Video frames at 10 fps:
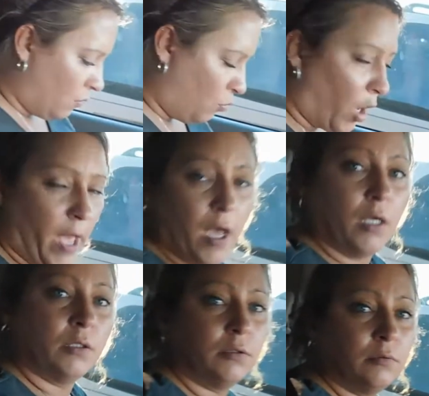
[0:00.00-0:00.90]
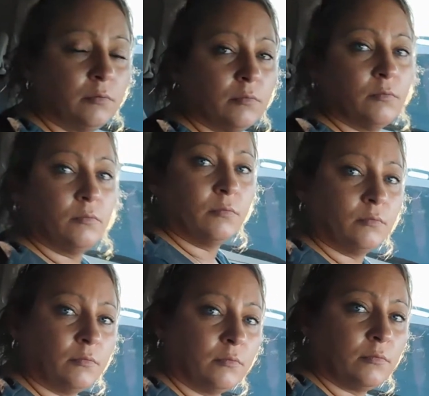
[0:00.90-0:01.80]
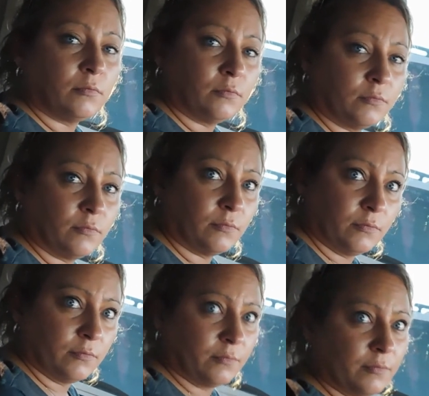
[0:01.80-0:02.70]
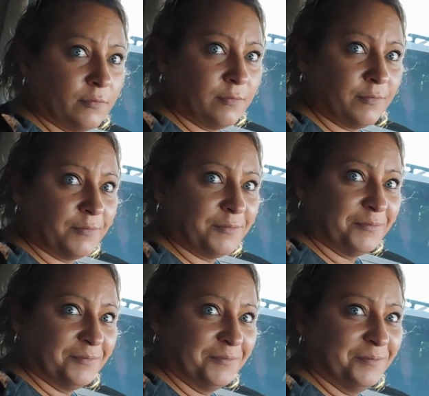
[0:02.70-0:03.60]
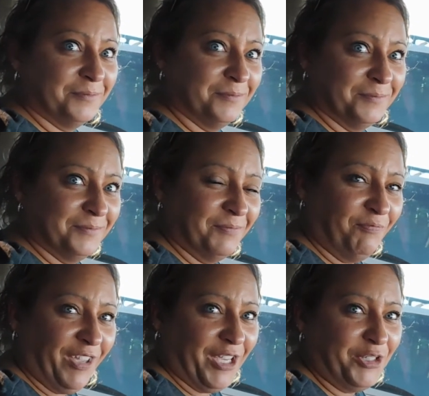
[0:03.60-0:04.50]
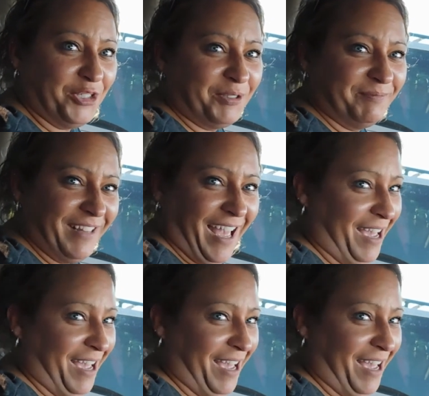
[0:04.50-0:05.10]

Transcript: what? What theme do you want the bathroom to be? Fish. I